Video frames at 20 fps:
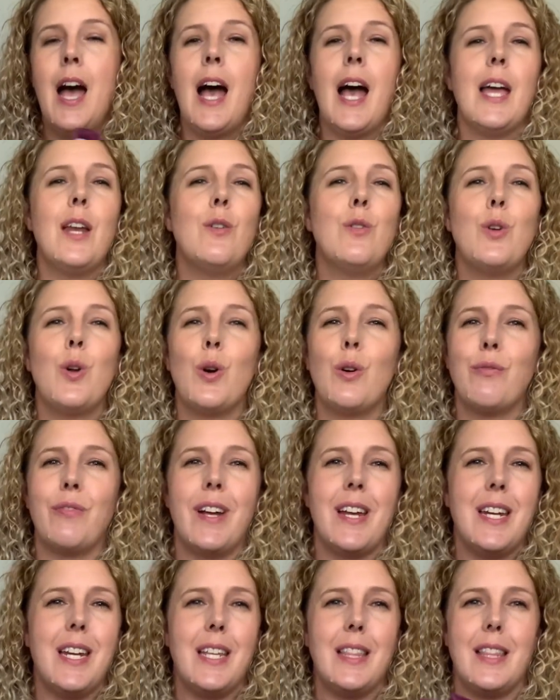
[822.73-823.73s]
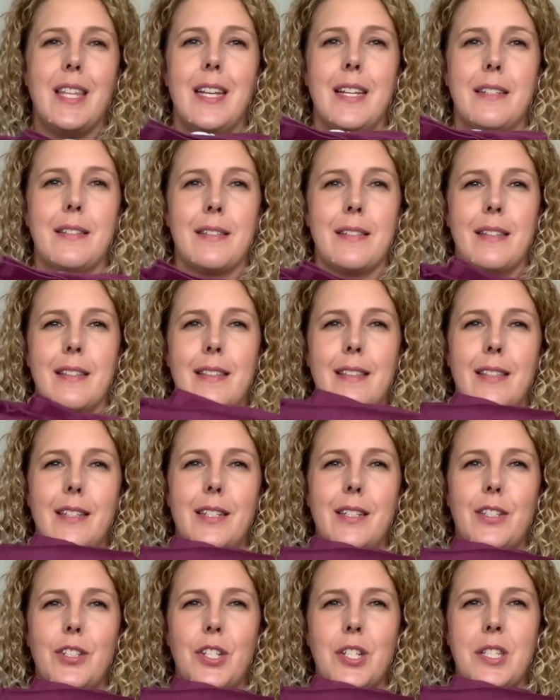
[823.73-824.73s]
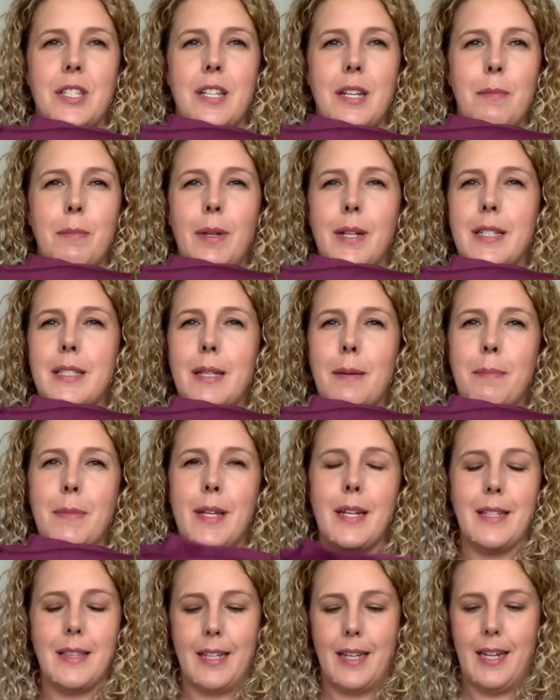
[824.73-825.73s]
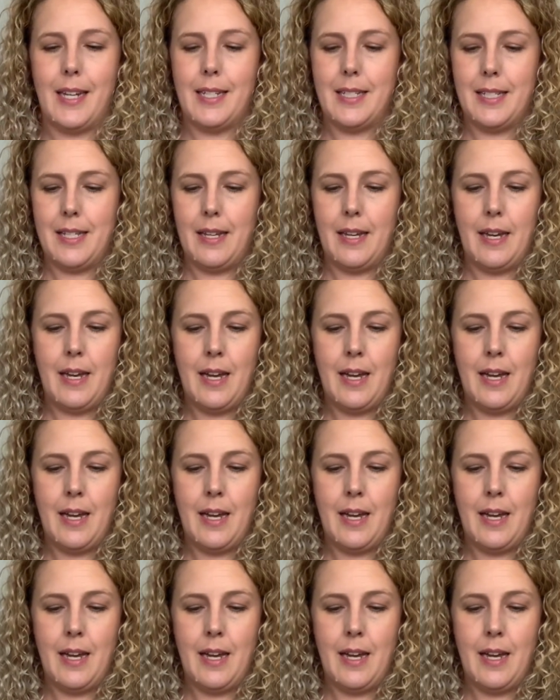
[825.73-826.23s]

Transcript: I don't know if I need these. These just seem like something that